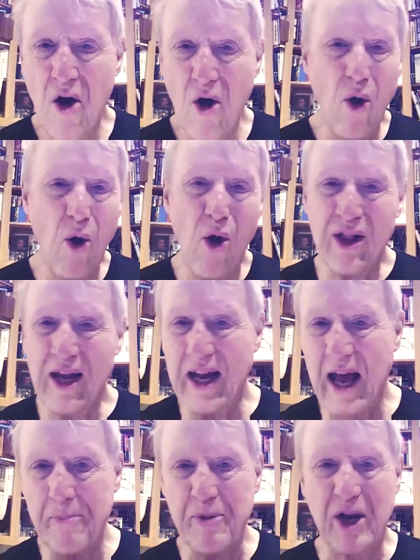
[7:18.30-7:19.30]
All that
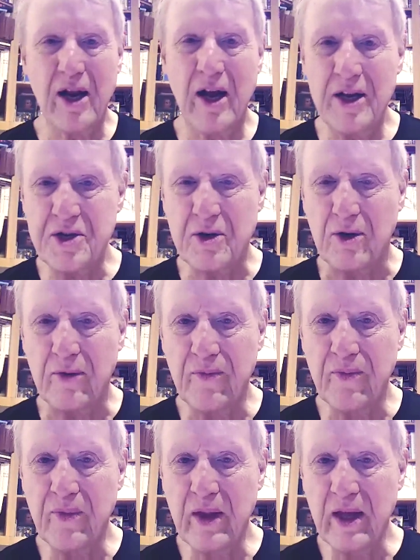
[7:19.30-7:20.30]
happened in high school.
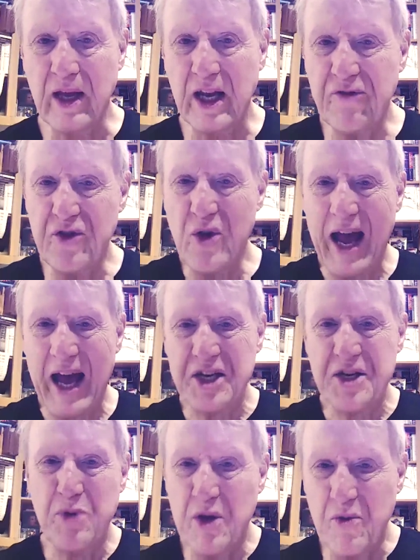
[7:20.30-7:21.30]
And if you
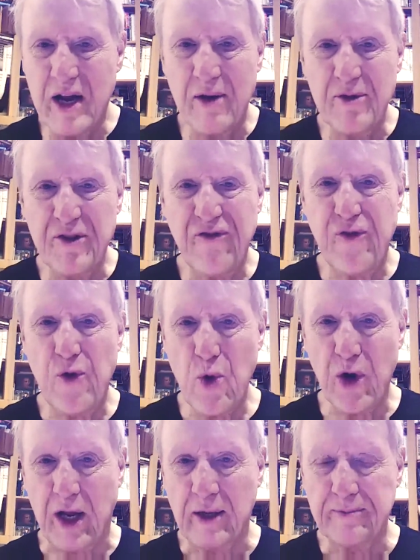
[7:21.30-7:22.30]
asked me when I was
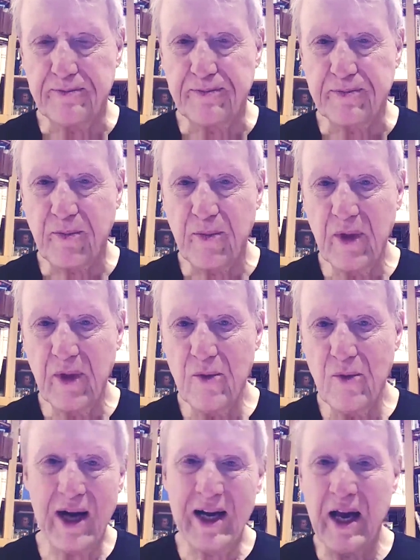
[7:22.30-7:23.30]
40,
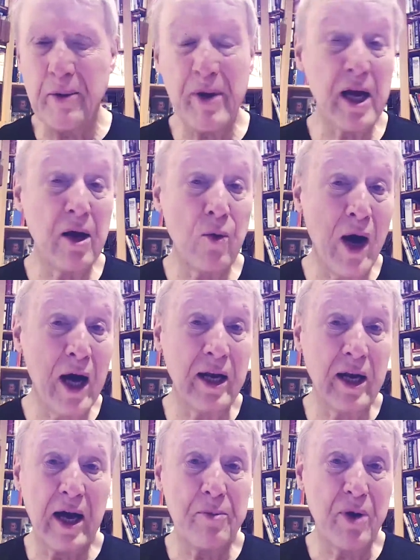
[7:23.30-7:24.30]
why
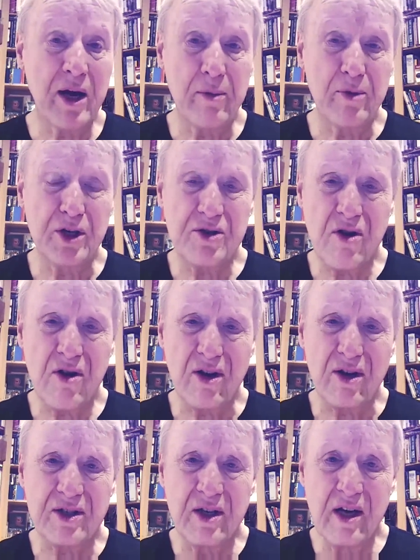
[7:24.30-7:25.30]
did I become a
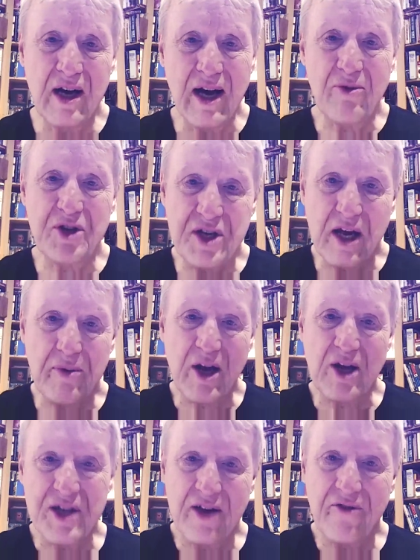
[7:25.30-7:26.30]
journalist? I would say
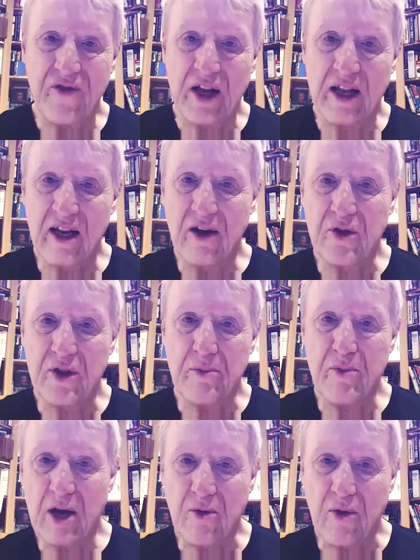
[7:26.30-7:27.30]
because I fell in love with the
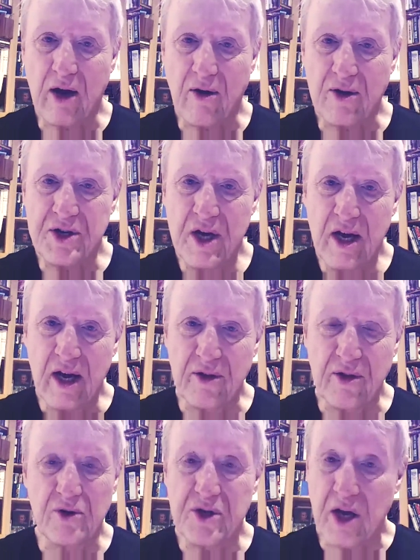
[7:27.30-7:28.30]
muckrakers and
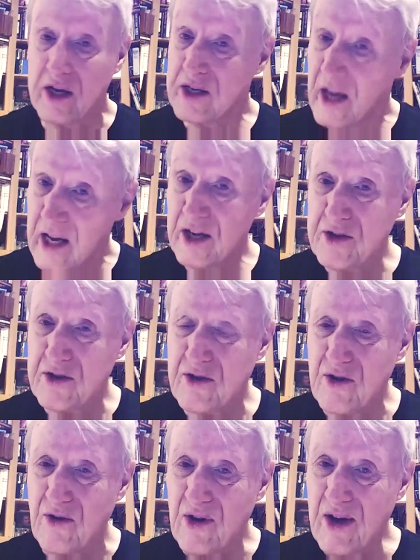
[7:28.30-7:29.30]
those guys. And it's
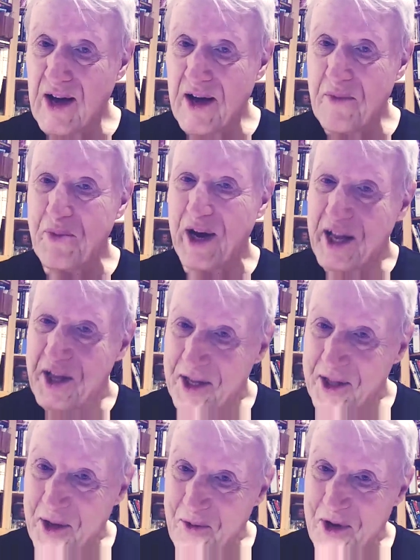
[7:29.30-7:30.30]
true. But I think
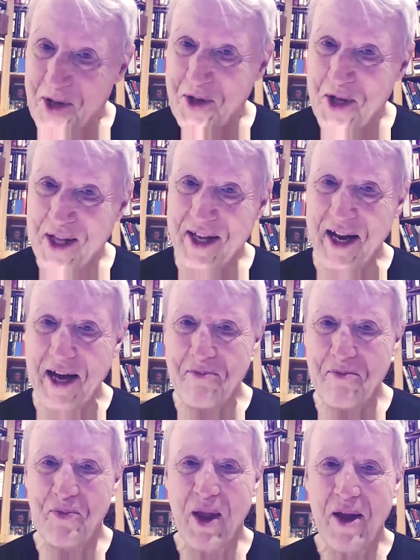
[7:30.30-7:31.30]
the real thing that
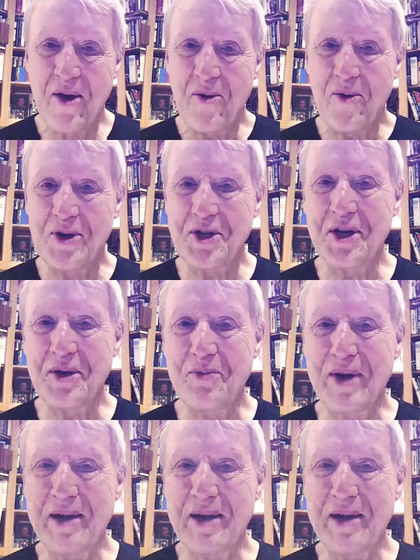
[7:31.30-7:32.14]
happened was that my